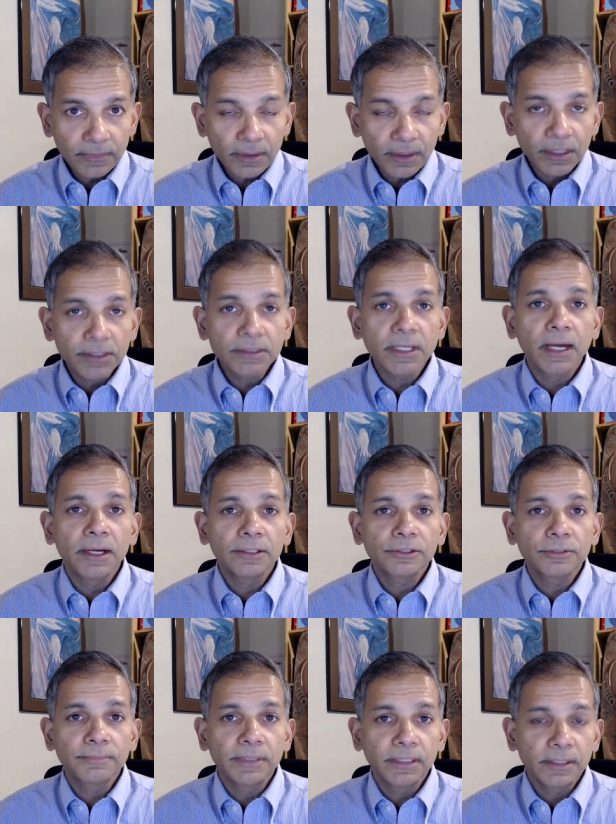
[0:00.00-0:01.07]
It's hard
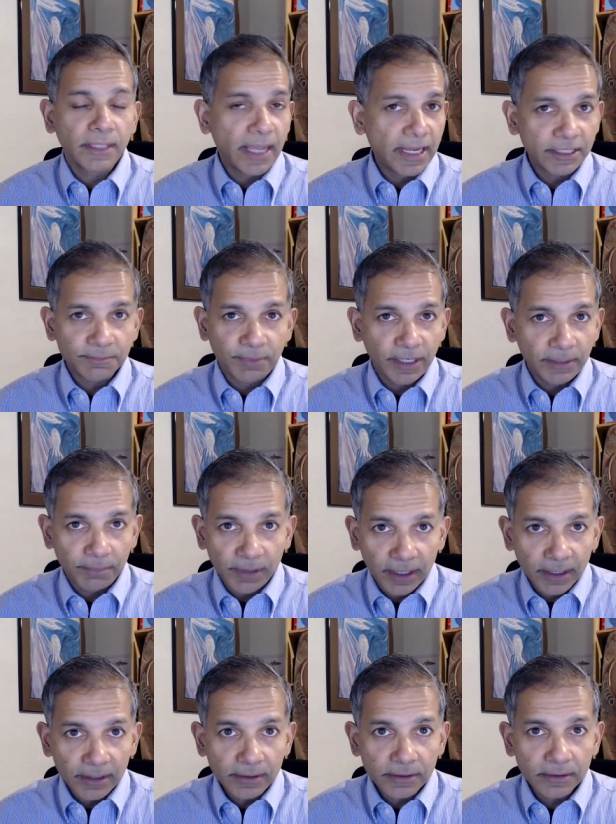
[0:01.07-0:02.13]
to build gas
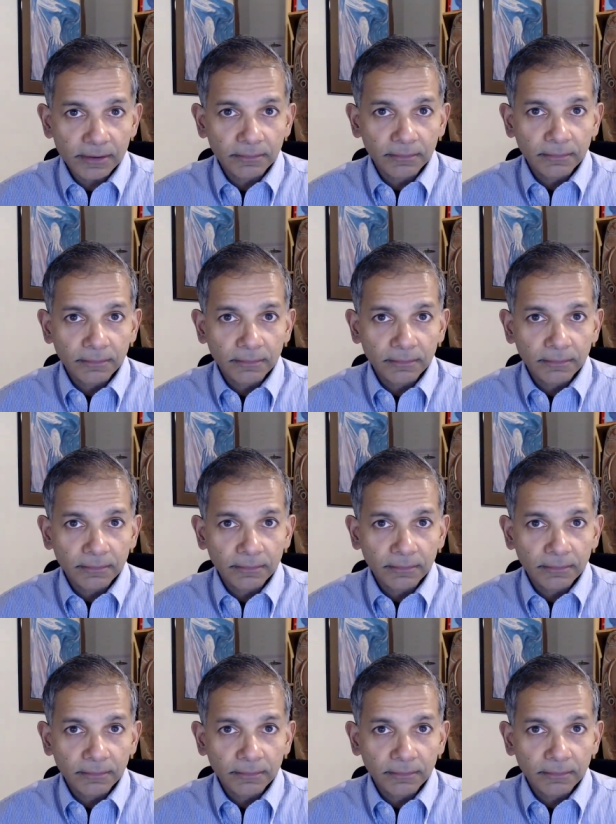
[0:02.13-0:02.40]
pipelines.